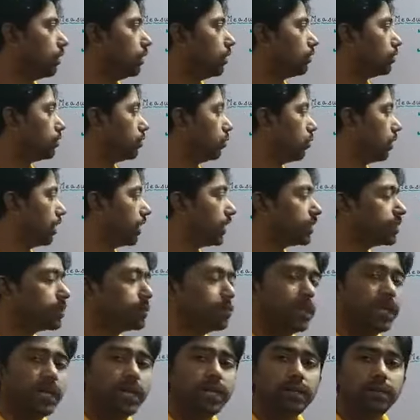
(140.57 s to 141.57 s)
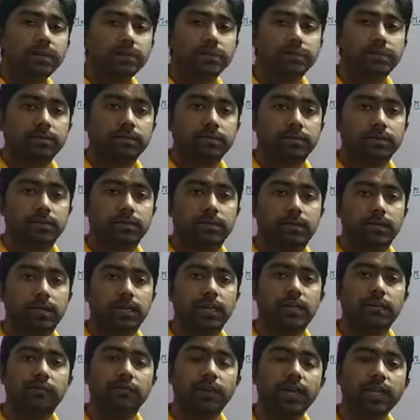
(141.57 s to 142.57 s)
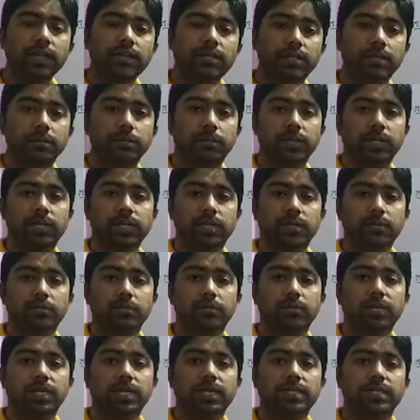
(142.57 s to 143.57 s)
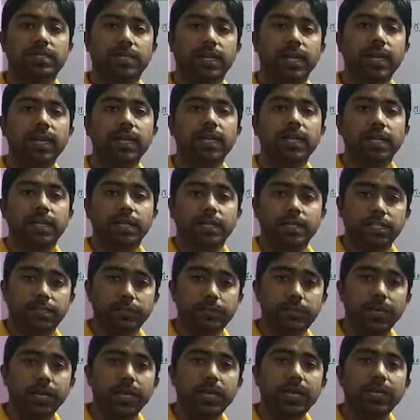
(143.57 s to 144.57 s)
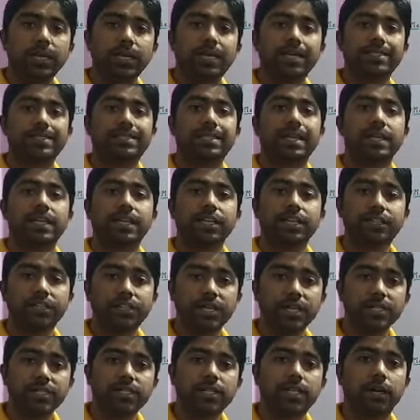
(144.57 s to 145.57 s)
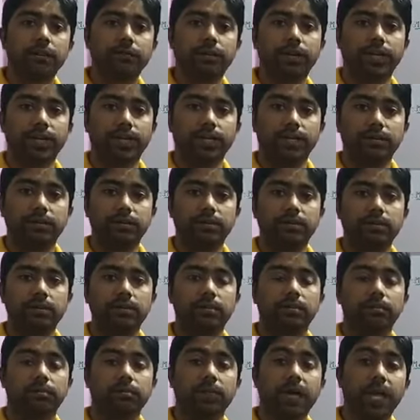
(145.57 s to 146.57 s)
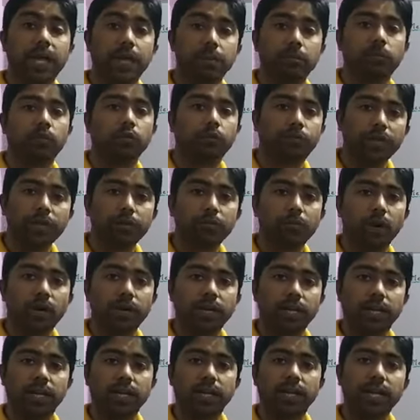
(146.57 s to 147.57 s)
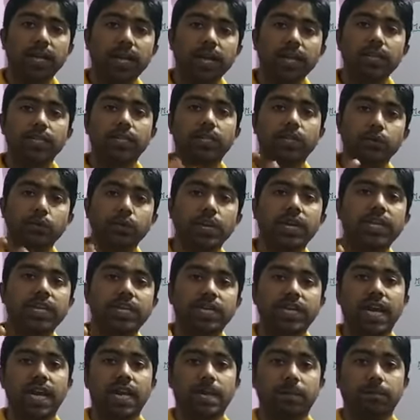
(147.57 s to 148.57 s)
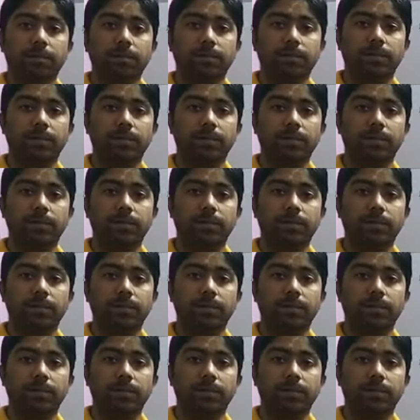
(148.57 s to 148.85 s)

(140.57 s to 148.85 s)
So what is speed? In very simple terms we can say speed is the distance covered by a moving body in unit time.